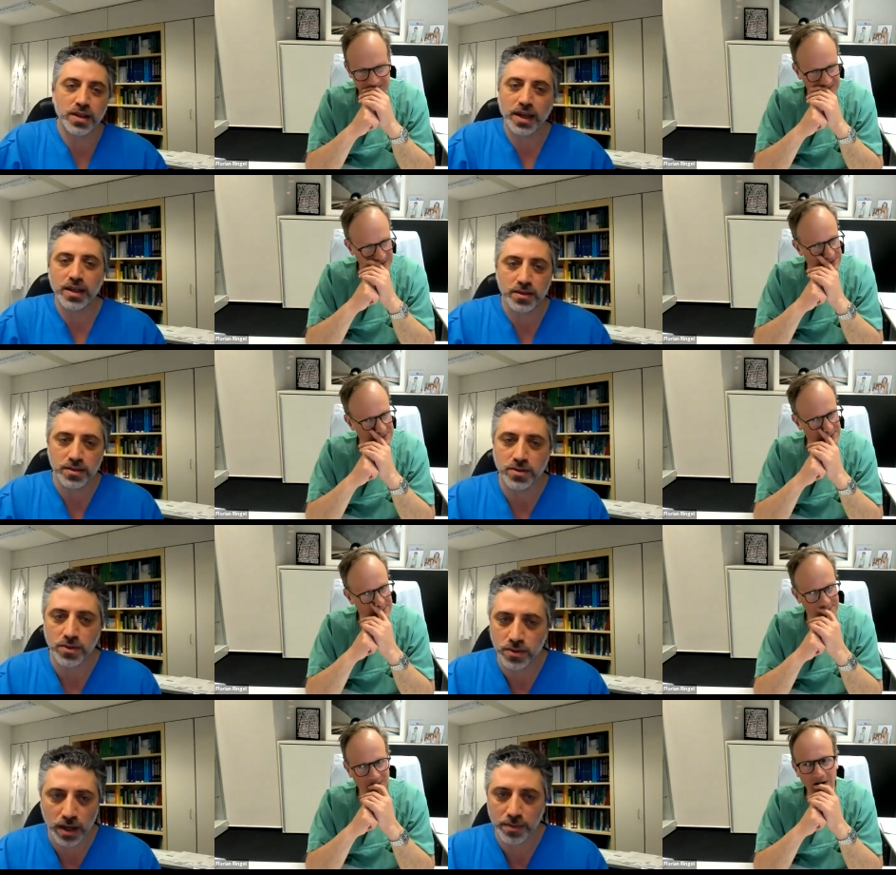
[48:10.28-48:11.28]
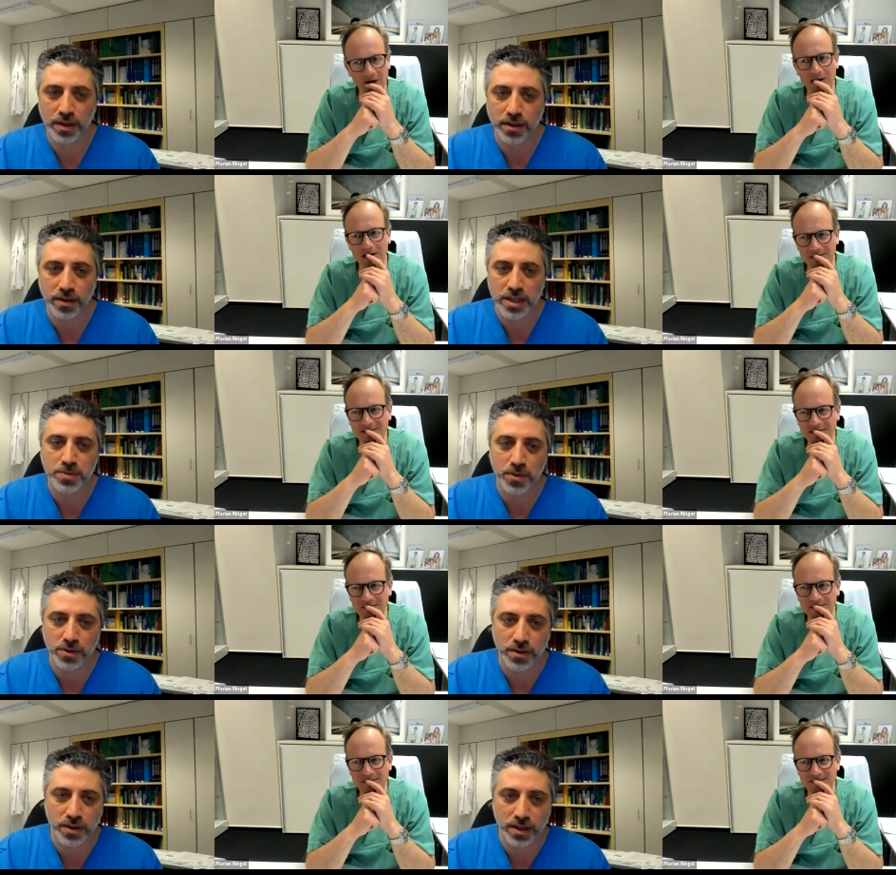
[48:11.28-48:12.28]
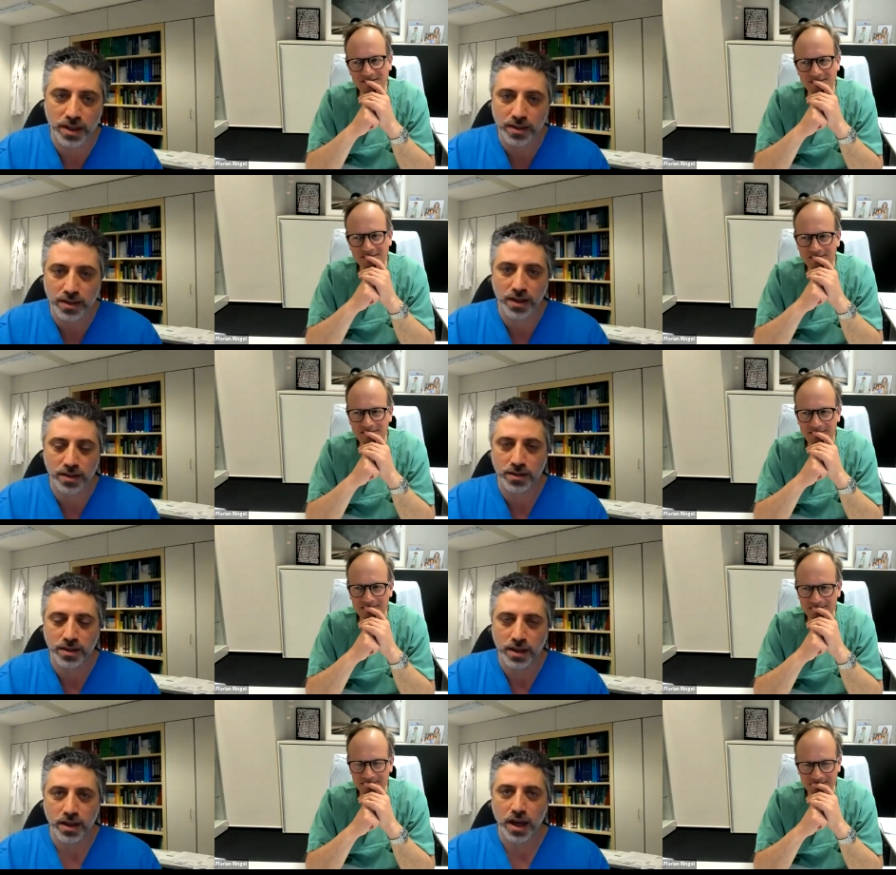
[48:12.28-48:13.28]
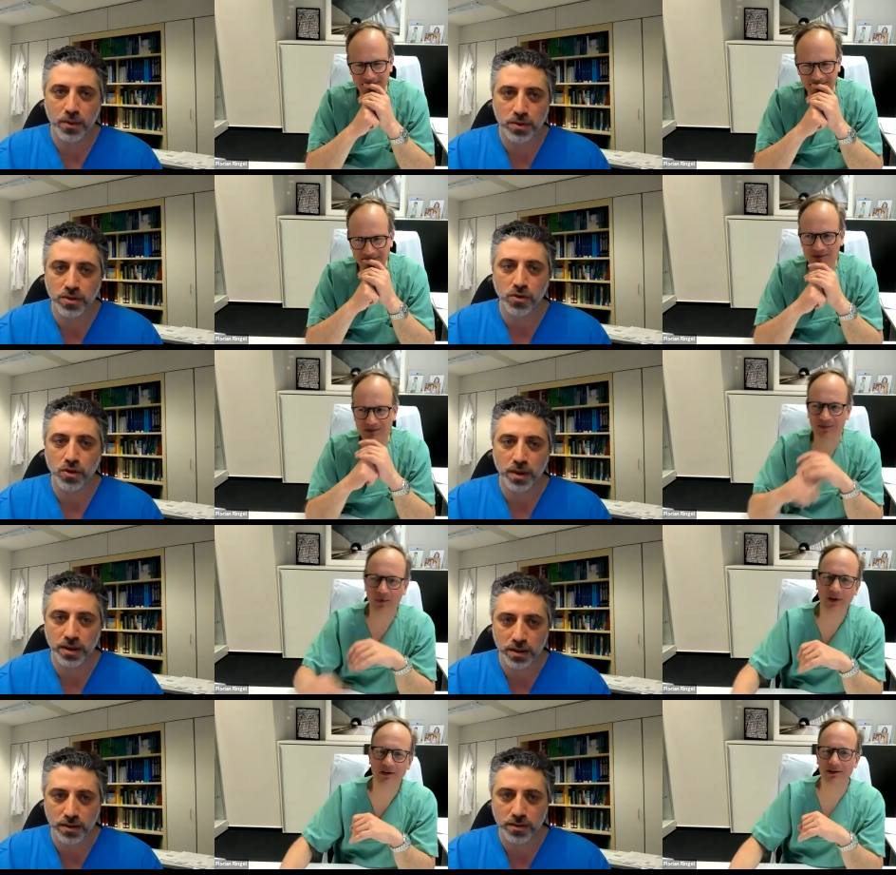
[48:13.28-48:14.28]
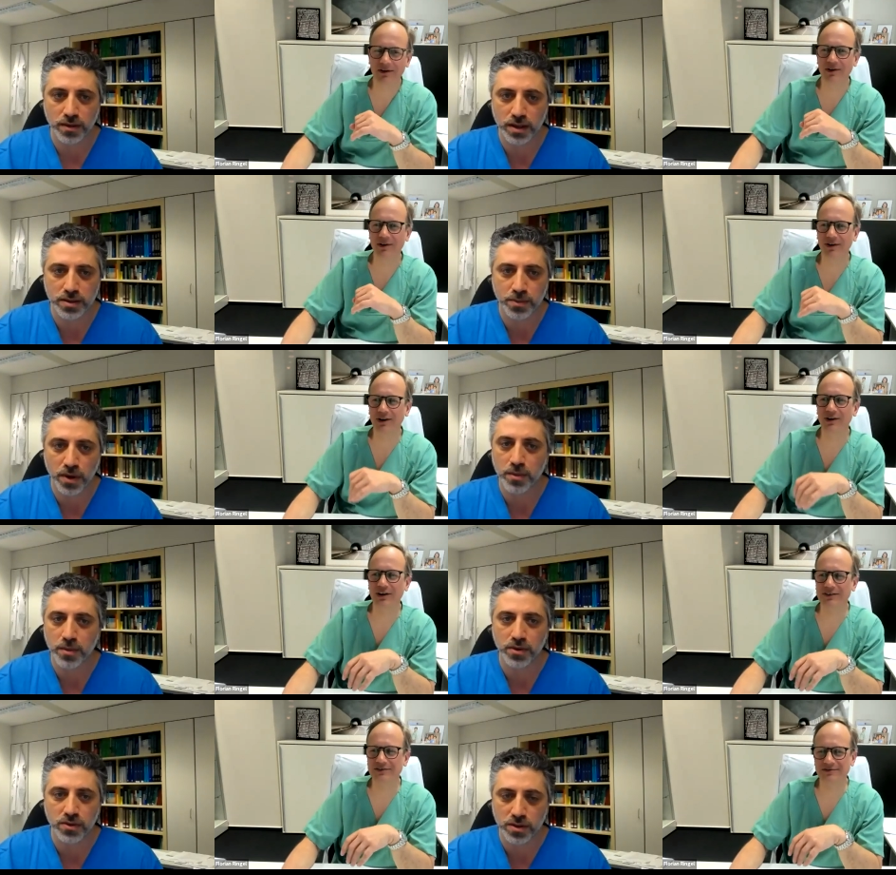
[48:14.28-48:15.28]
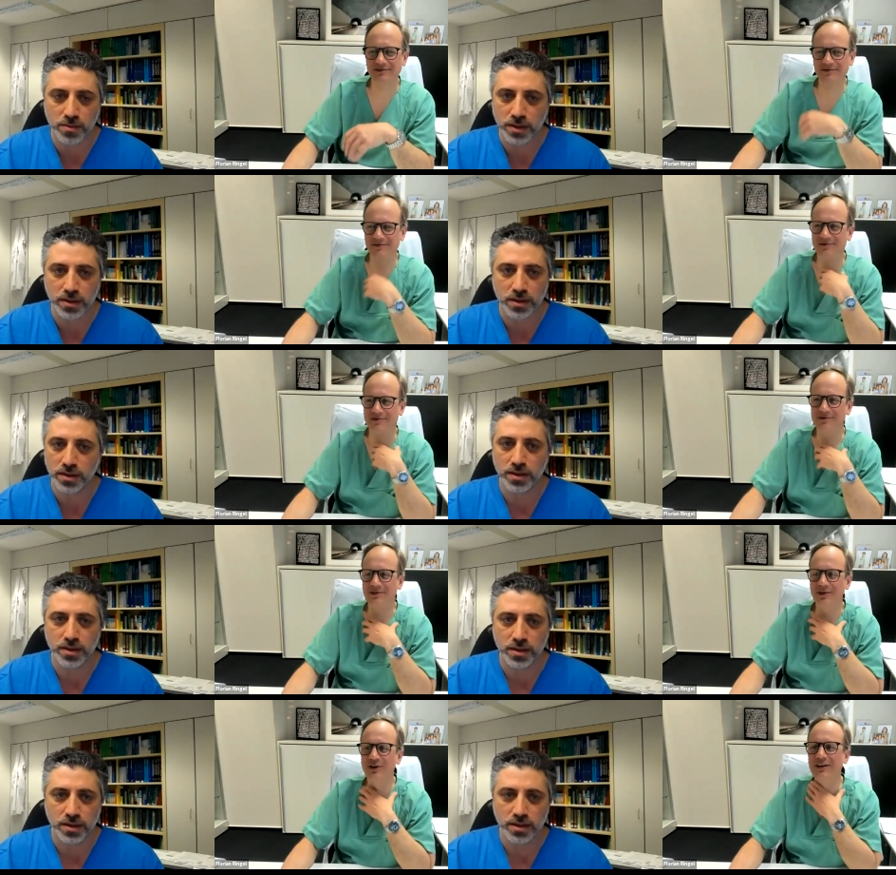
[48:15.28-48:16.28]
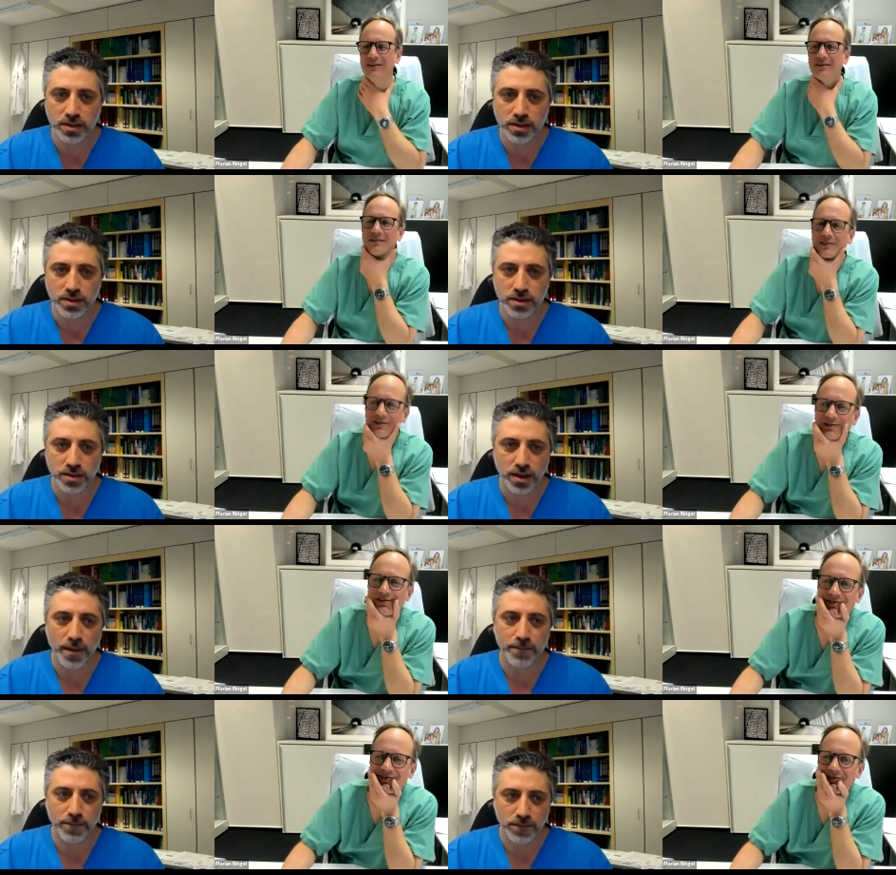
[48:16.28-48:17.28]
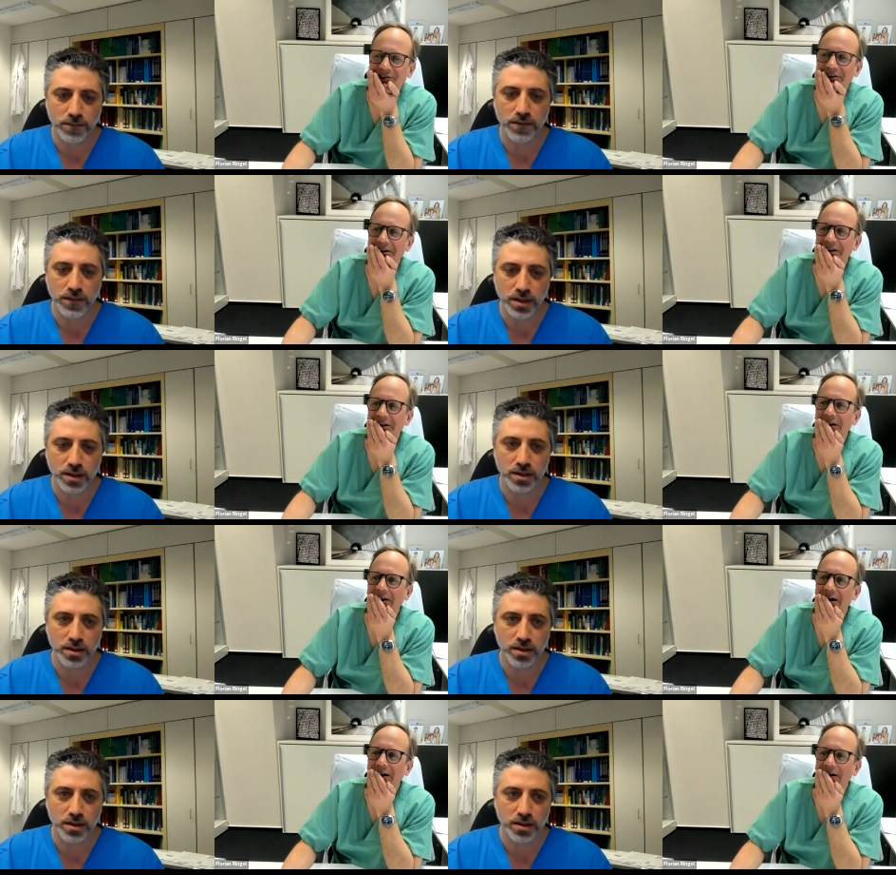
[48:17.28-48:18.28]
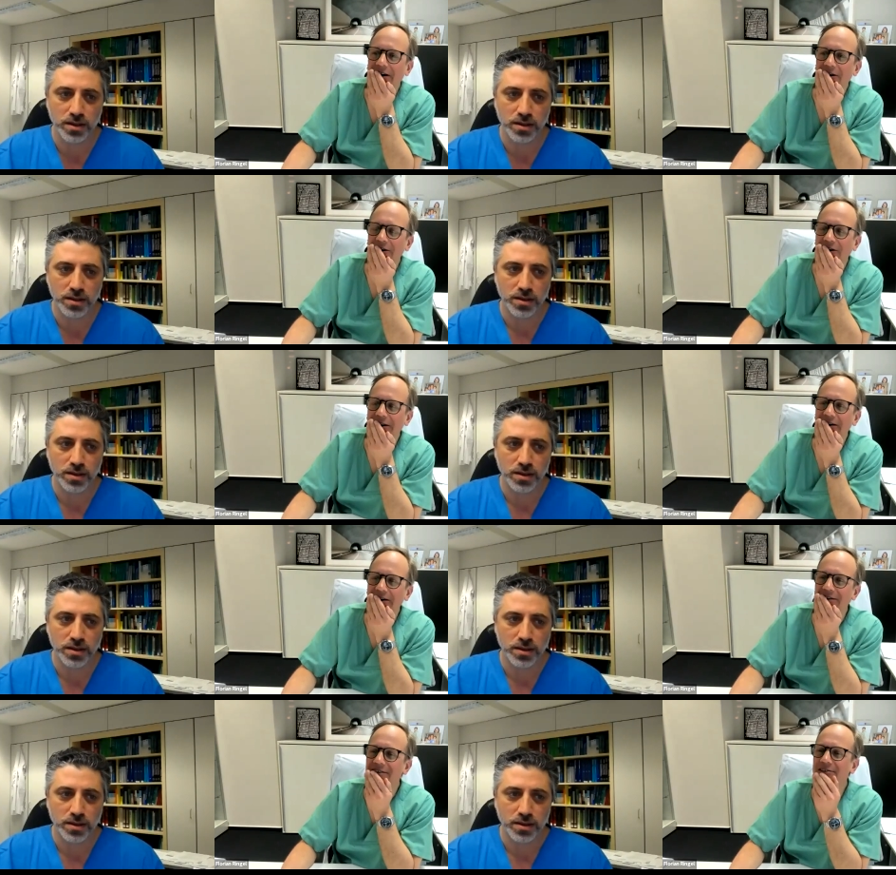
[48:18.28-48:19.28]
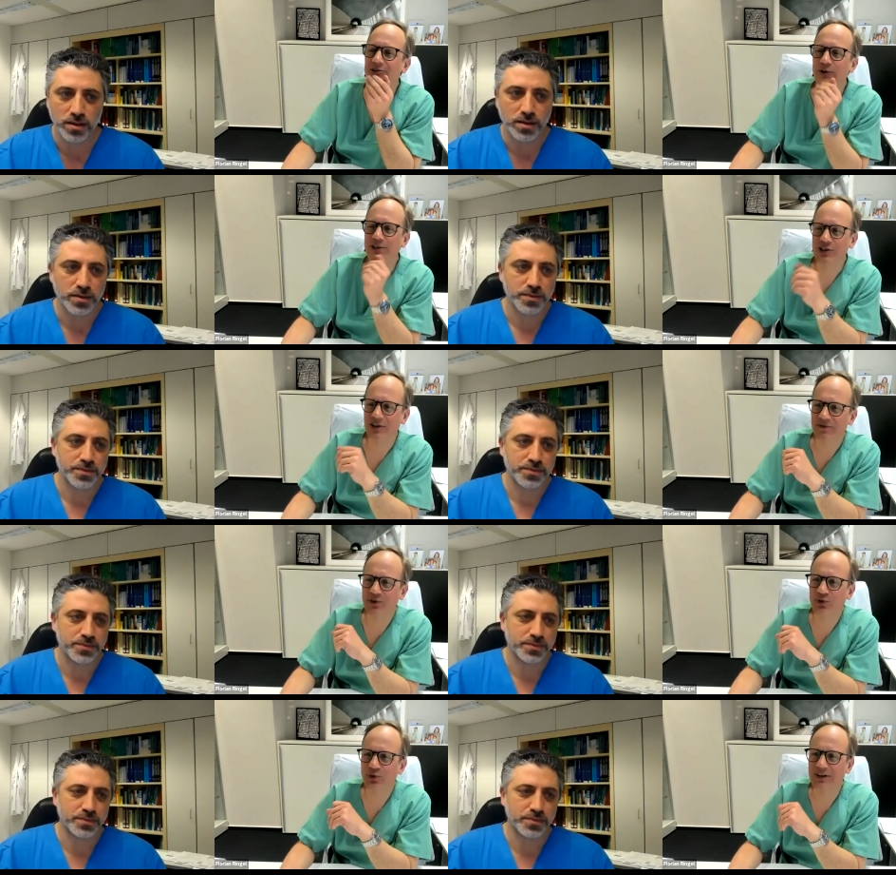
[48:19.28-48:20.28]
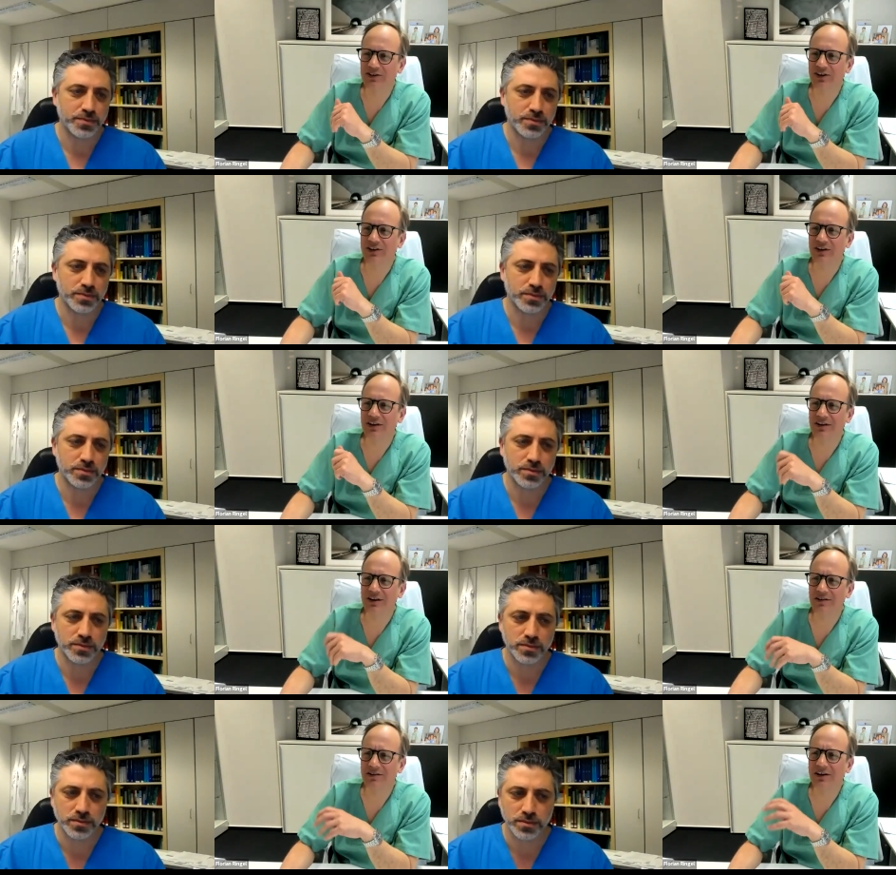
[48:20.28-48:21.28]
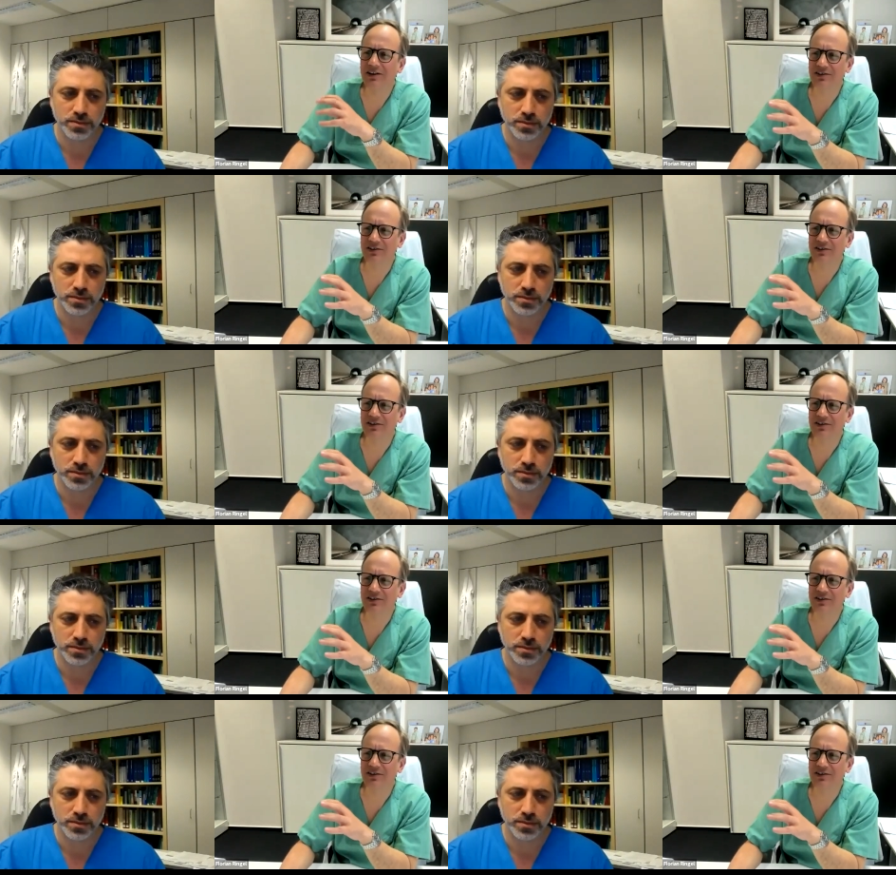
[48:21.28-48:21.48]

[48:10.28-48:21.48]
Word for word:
Speaker 1: it again. So I'm not an expert on the data and I wouldn't recommend it as a primary okay. treatment.
Speaker 2: Okay, good. Yeah. Uh, okay, another question. If you do indeed need